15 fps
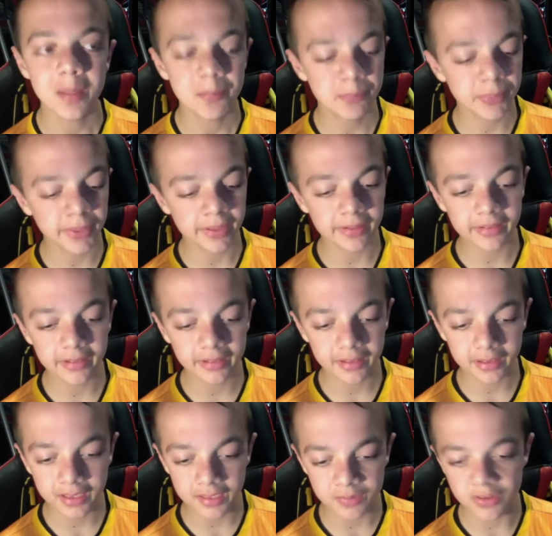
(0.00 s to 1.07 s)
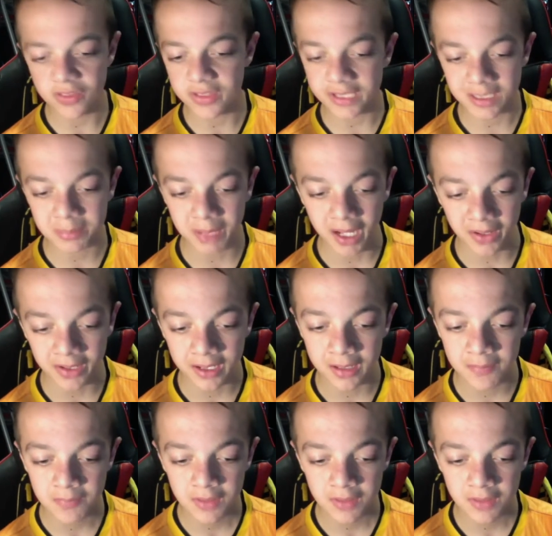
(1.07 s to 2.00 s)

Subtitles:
But if you think about it,